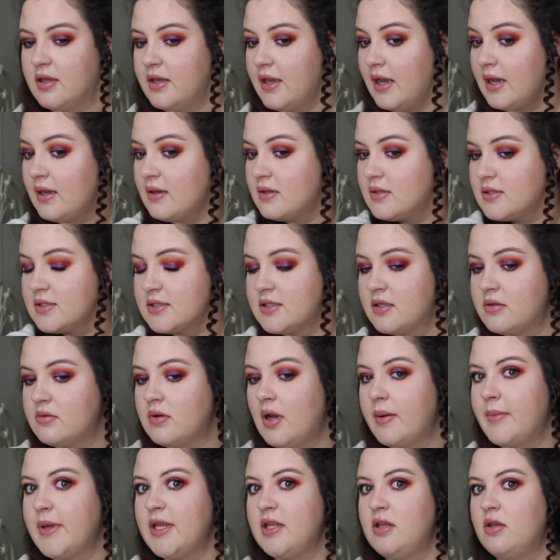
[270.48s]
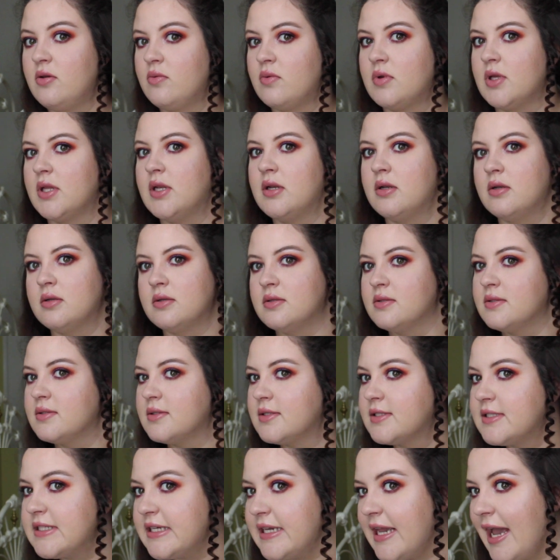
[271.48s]
Yeah. So I mean, you can
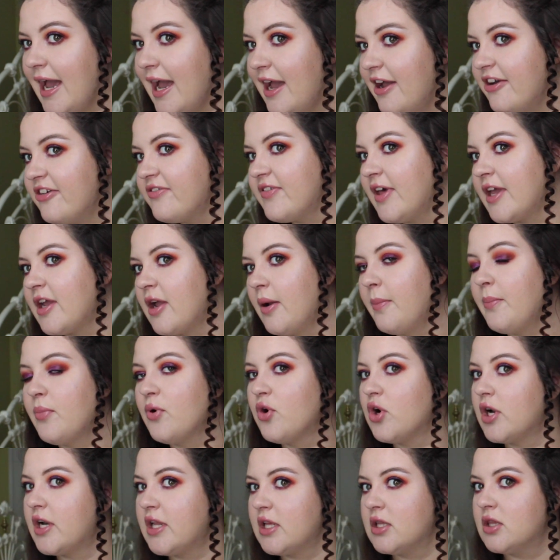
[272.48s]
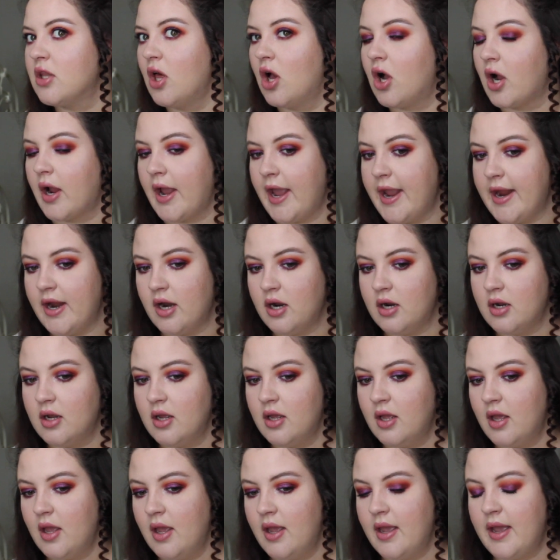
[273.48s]
see I have like pretty long hair,
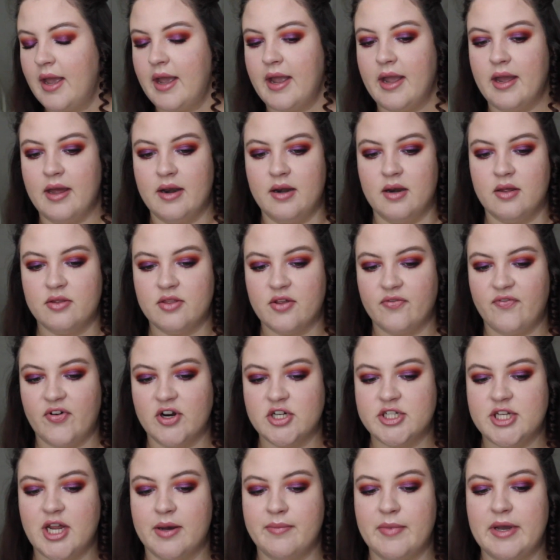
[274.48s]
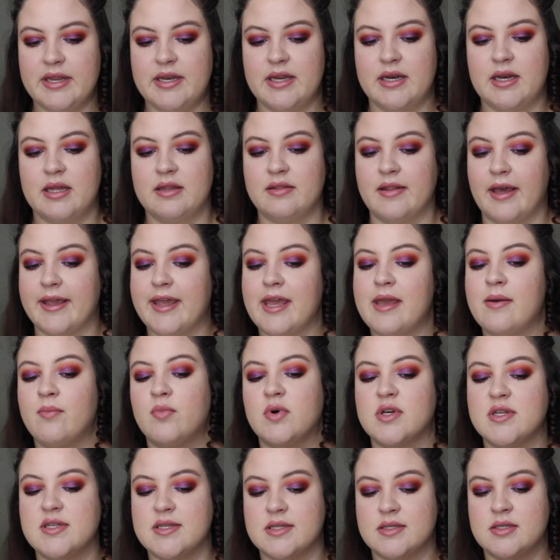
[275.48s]
and the first time I did it, like, it
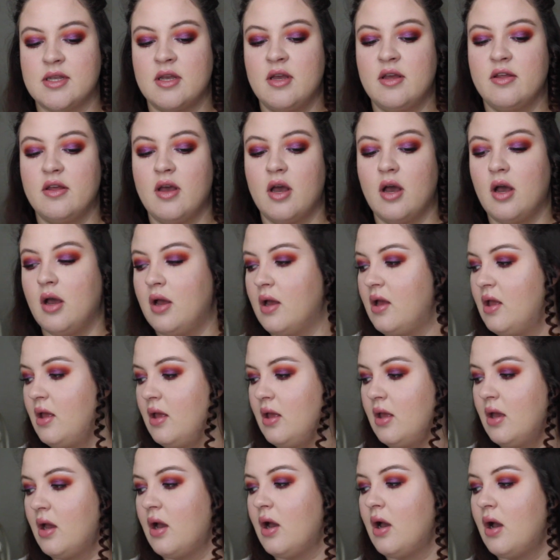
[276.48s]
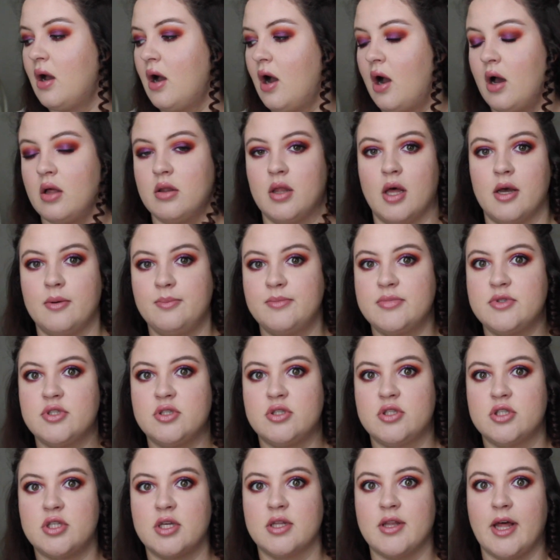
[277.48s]
was all up
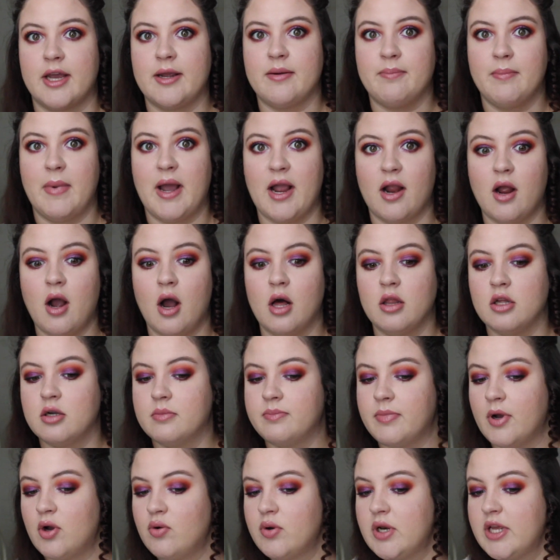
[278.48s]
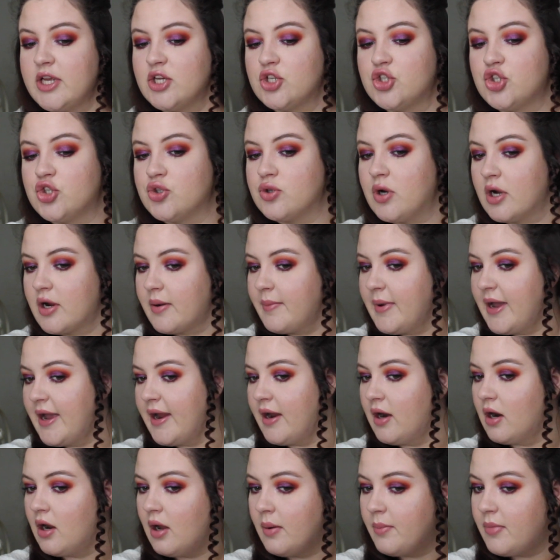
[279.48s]
to like my collarbone. It shrunk my
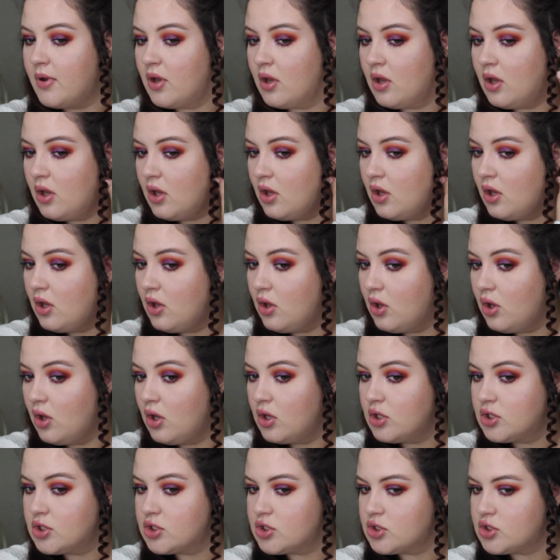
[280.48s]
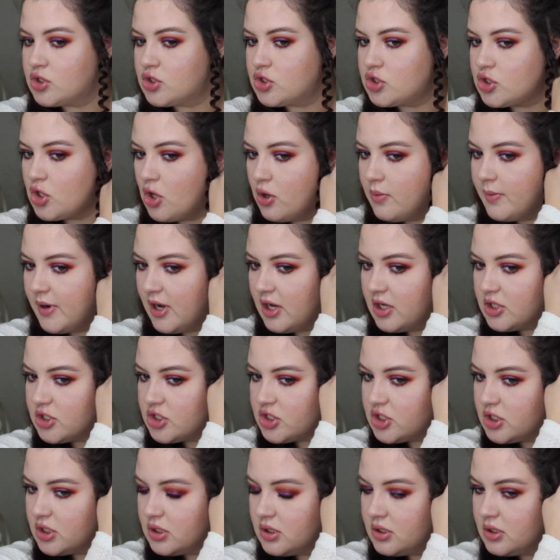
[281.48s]
hair up so
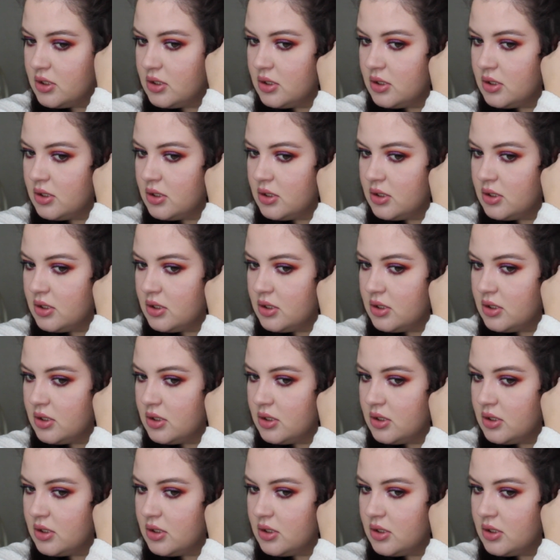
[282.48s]
much.